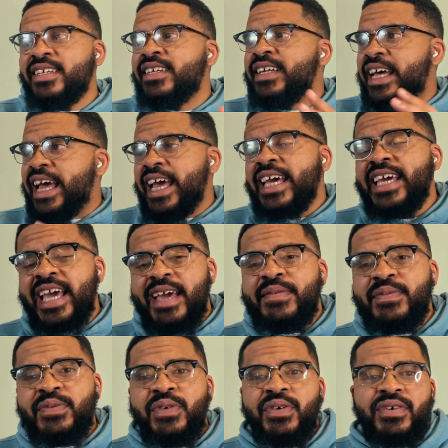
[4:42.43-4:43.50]

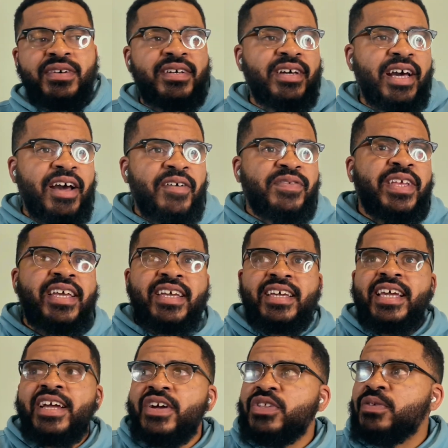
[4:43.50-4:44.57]
incapable of taking
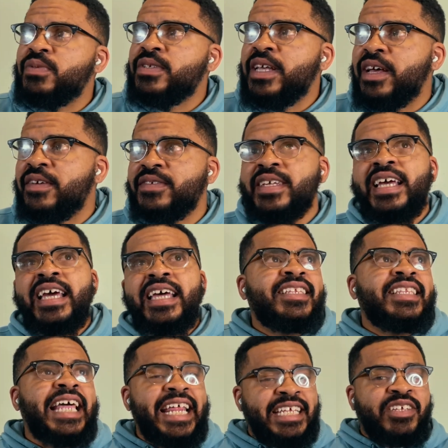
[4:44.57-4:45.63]
care of themselves. And
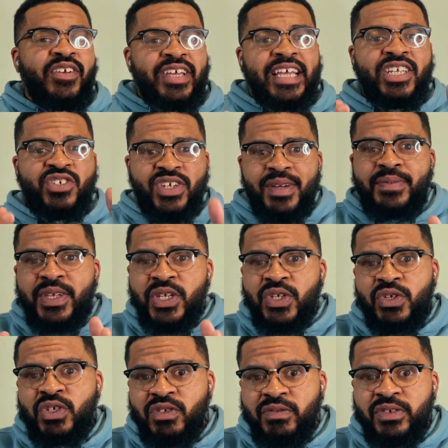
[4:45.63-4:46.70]
that is an extremely
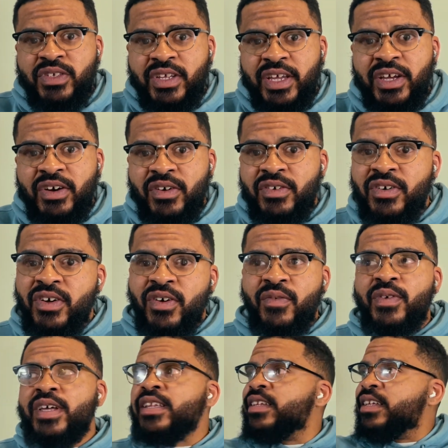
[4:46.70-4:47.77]
useful skill
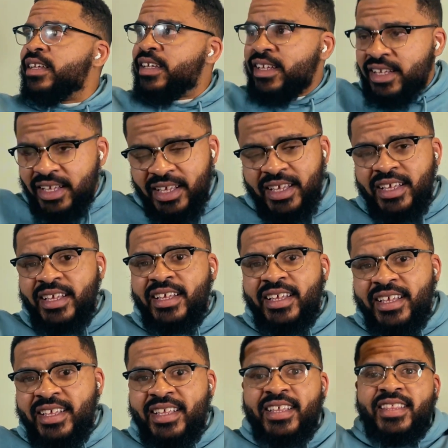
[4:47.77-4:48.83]
when
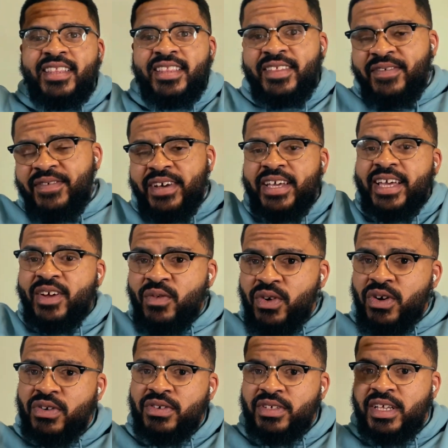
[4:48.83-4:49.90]
the fucking
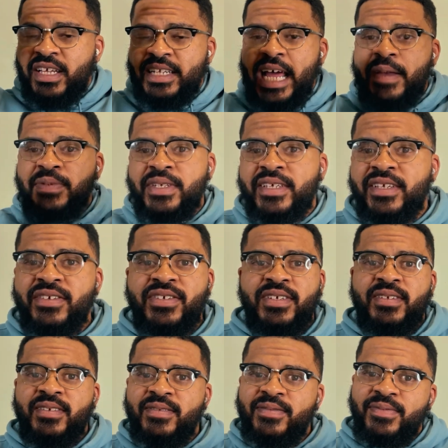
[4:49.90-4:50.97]
world is collapsing. You
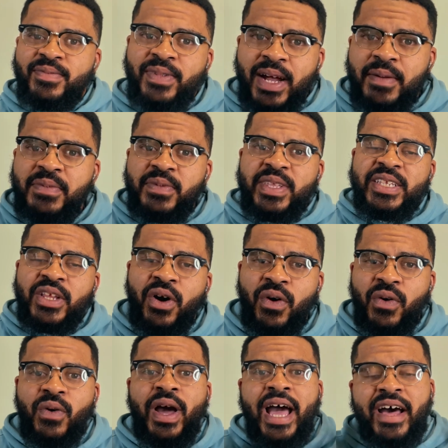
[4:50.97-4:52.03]
should probably
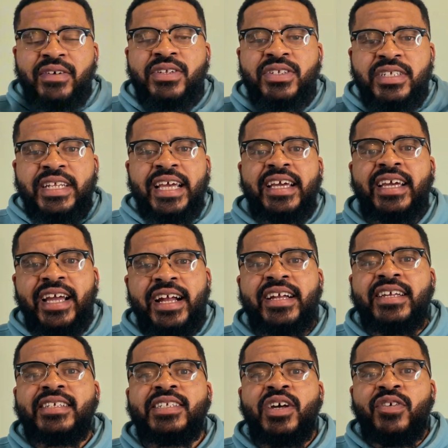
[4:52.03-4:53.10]
know how to take care of
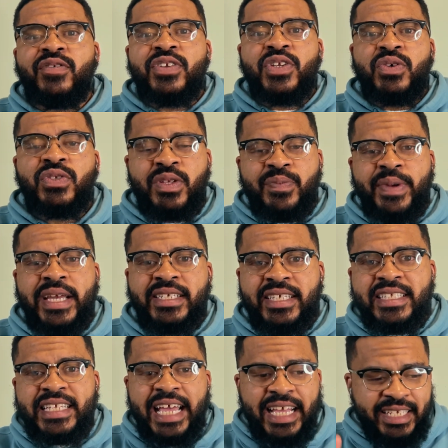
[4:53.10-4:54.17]
yourself and do the basic
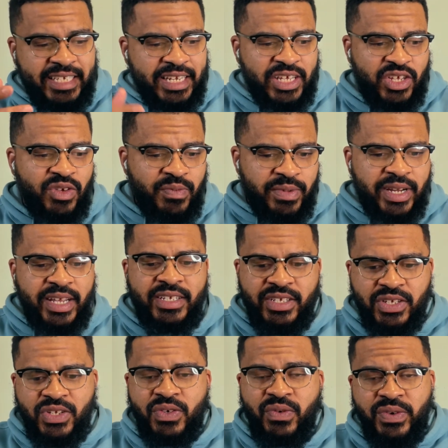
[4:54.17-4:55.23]
things that a human needs to
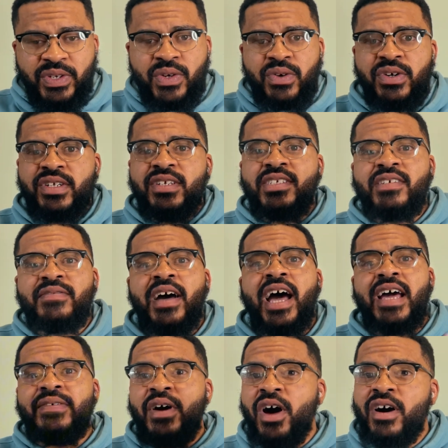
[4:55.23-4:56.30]
do in order to
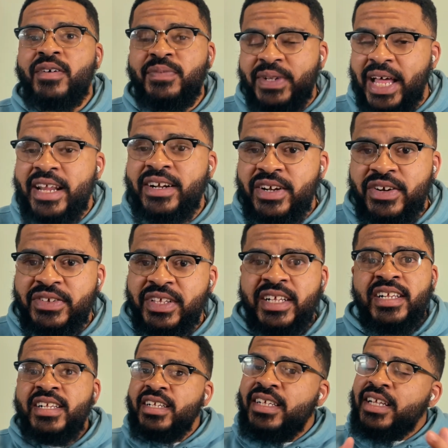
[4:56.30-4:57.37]
survive on planet Earth.
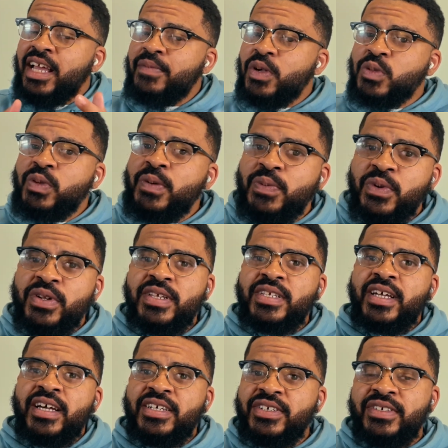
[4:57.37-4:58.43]
And most people in this
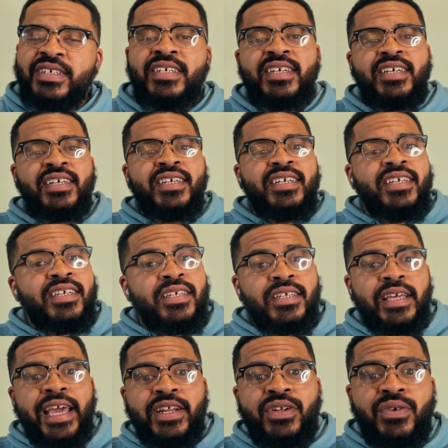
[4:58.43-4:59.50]
country
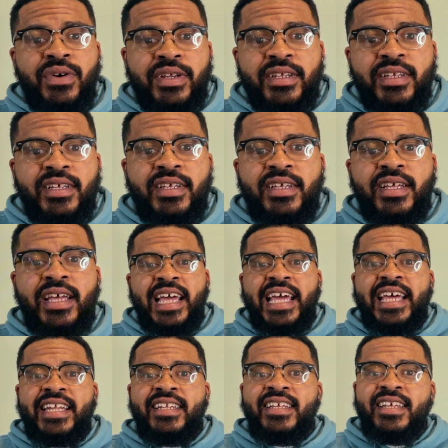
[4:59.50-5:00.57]
can't do it
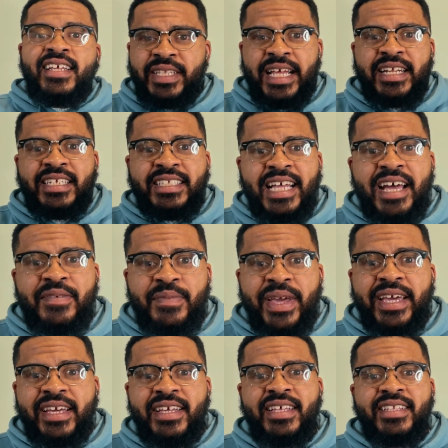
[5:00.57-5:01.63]
And that does not
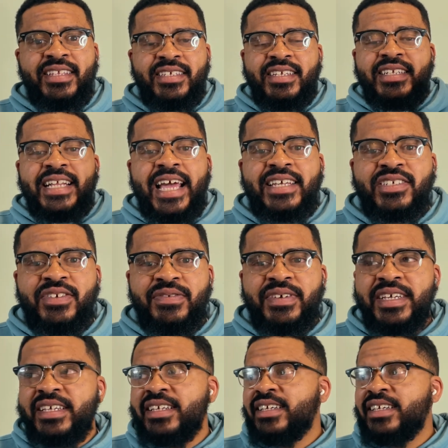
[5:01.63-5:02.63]
make this catastrophe